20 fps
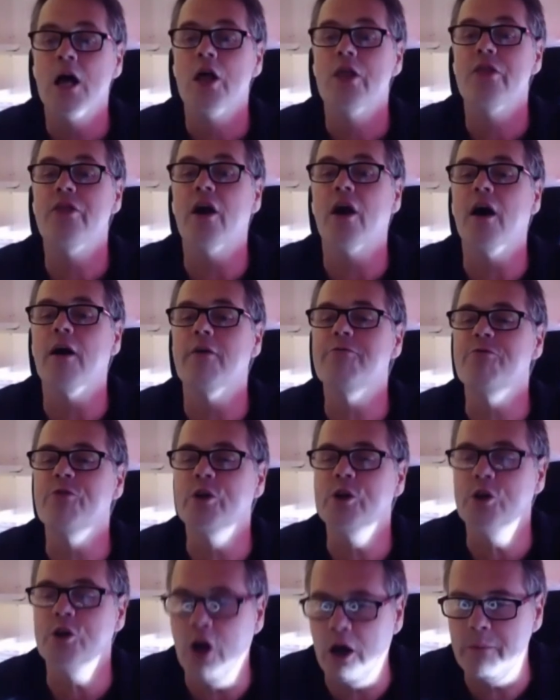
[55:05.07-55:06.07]
There are
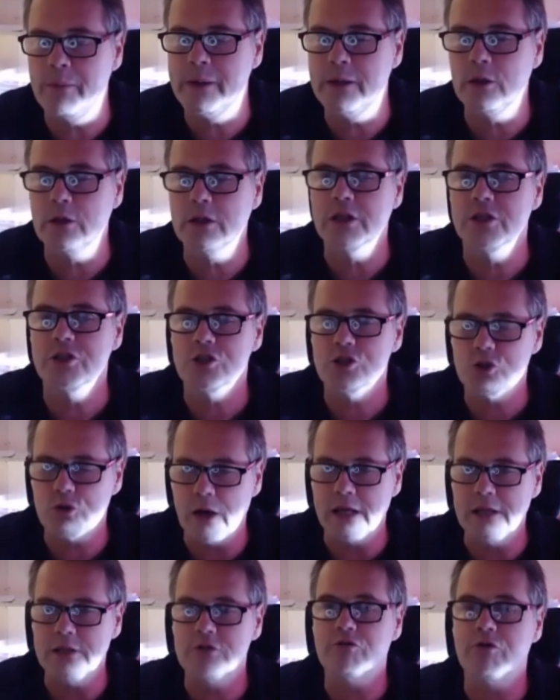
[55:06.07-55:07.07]
phenomenal
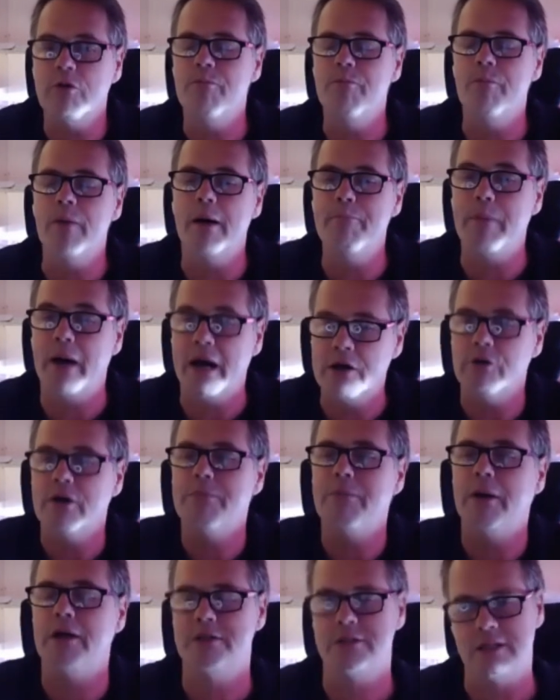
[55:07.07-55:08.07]
constraints from binary
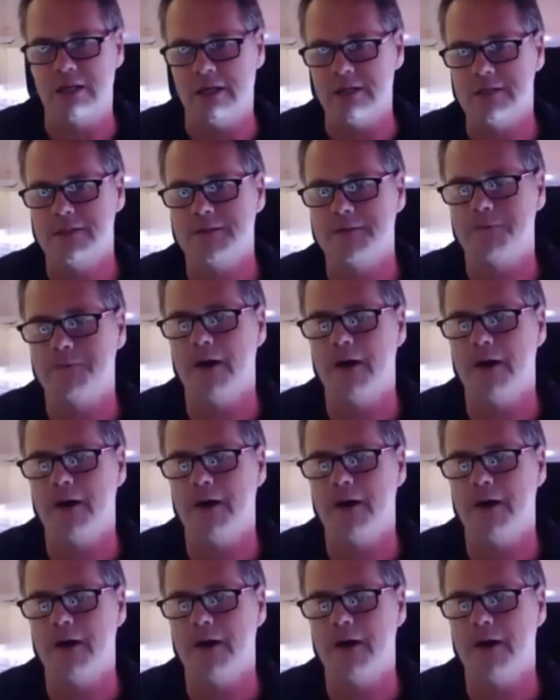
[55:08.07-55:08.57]
pulsars.